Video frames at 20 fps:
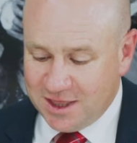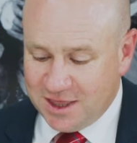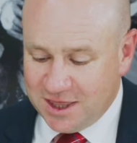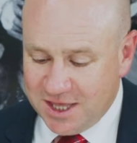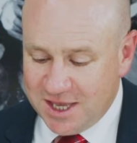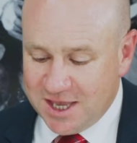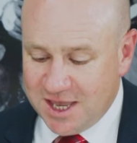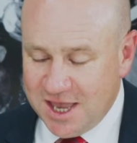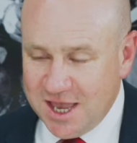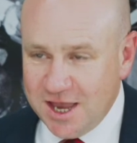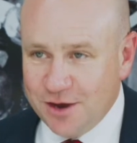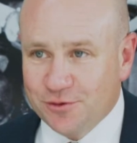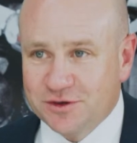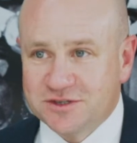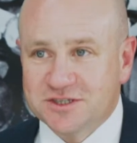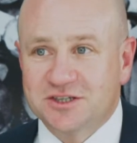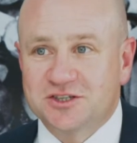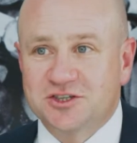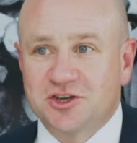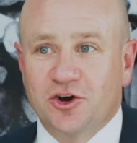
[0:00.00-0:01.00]
thing here
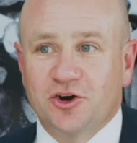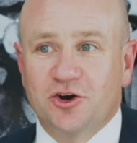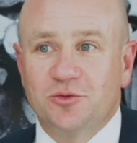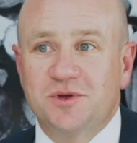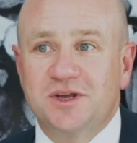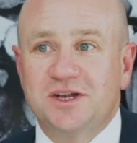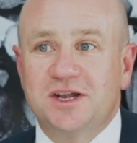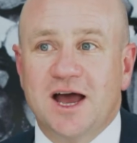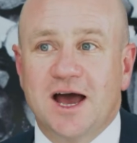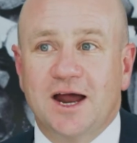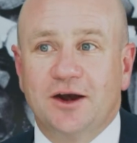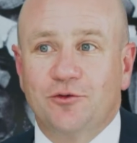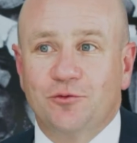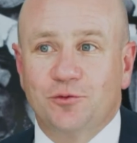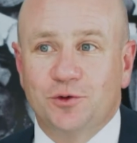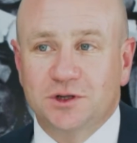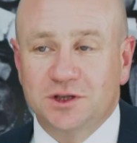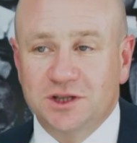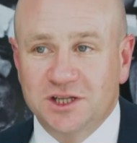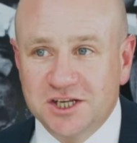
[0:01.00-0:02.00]
is it's got to be done
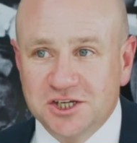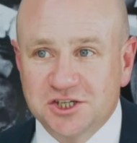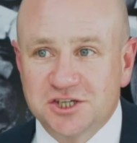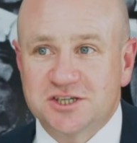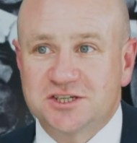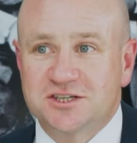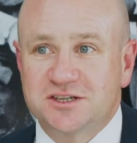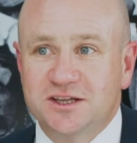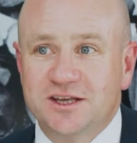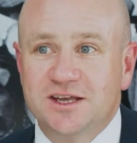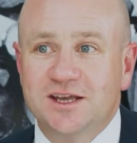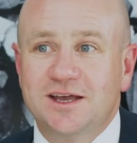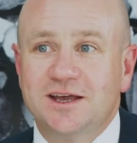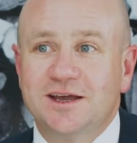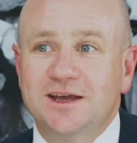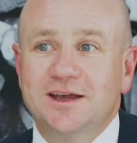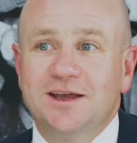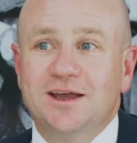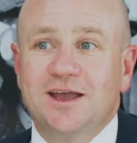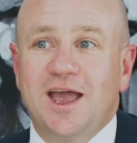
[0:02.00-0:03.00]
religiously
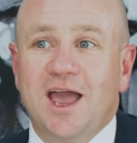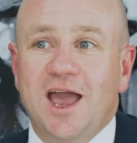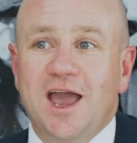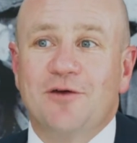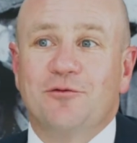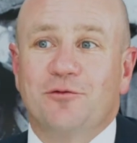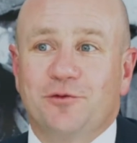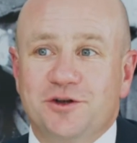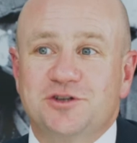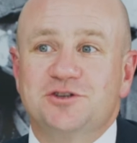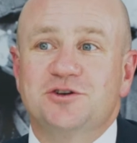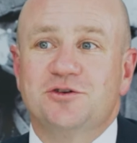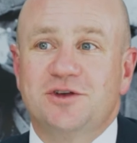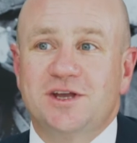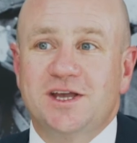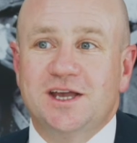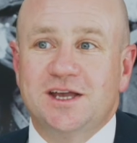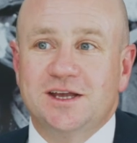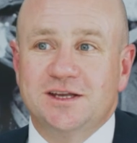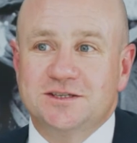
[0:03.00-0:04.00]
every 2
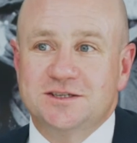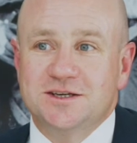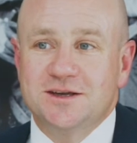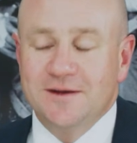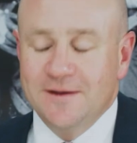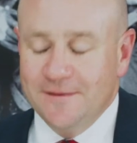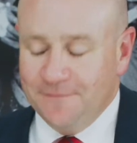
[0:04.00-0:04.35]
years.